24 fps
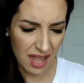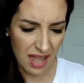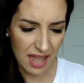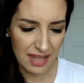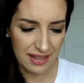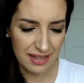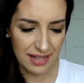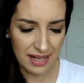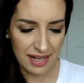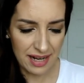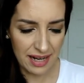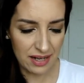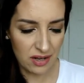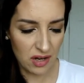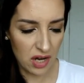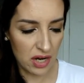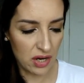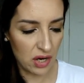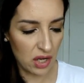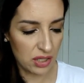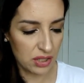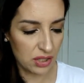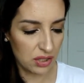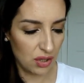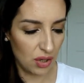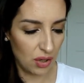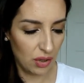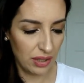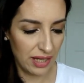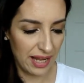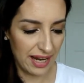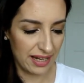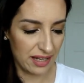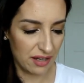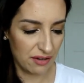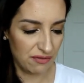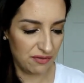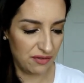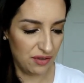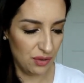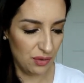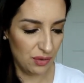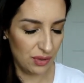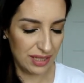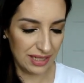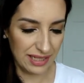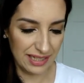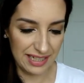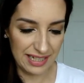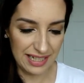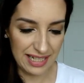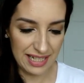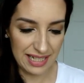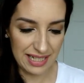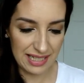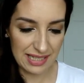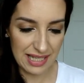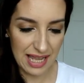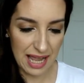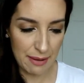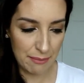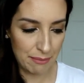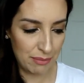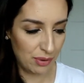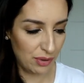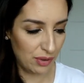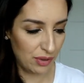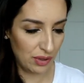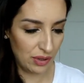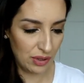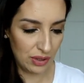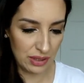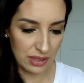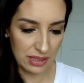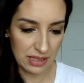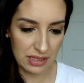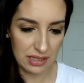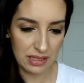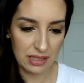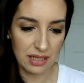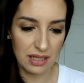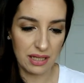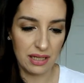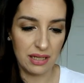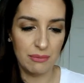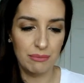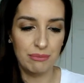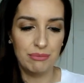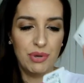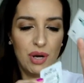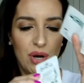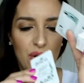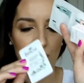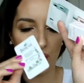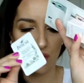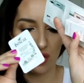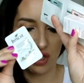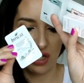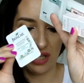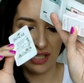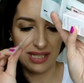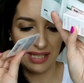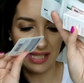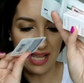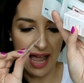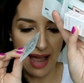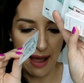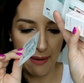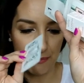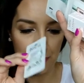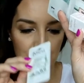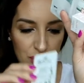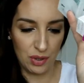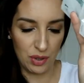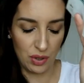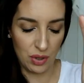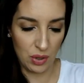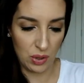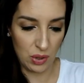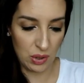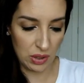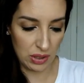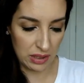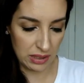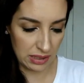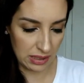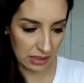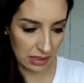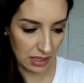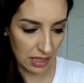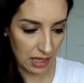Then I got also like a few Clinique samples, Borsche samples,